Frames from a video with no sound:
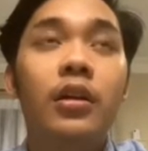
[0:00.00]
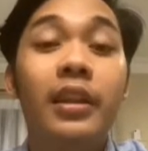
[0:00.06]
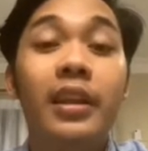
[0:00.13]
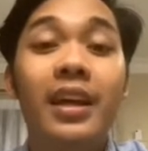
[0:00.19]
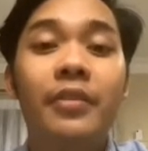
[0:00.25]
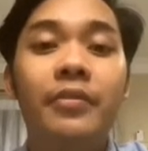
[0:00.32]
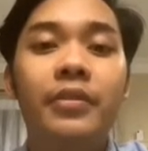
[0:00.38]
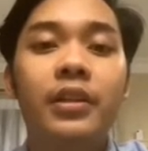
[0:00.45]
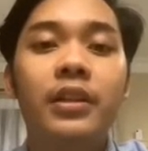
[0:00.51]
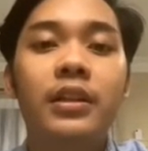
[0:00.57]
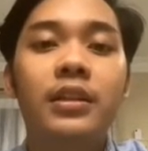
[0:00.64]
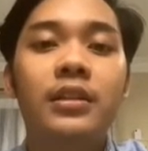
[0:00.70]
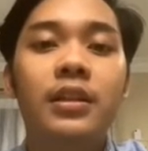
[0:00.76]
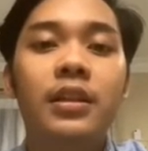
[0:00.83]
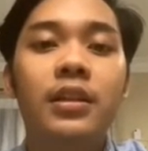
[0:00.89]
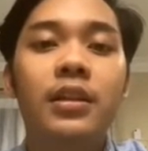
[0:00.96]
they have
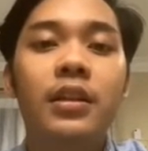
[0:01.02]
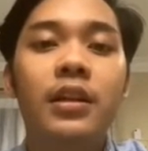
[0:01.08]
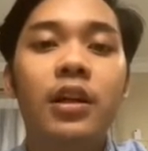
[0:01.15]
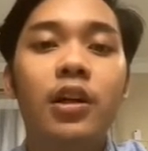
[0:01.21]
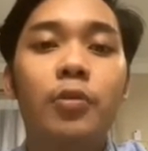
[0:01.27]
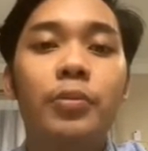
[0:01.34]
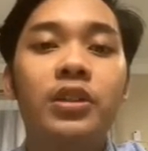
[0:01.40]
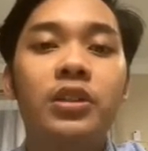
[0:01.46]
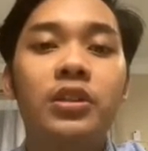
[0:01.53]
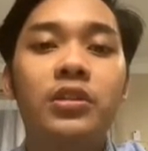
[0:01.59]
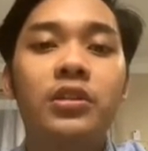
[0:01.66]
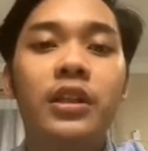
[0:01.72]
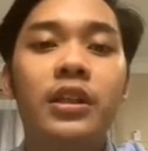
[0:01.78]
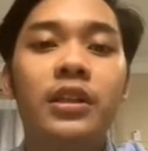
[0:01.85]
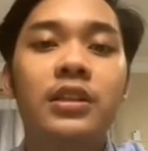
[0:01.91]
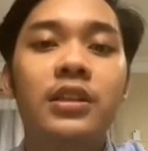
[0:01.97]
released occupational
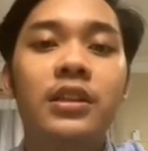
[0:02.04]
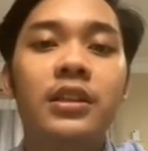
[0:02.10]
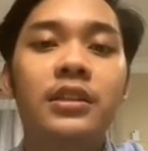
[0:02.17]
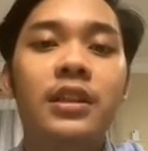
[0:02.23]
accident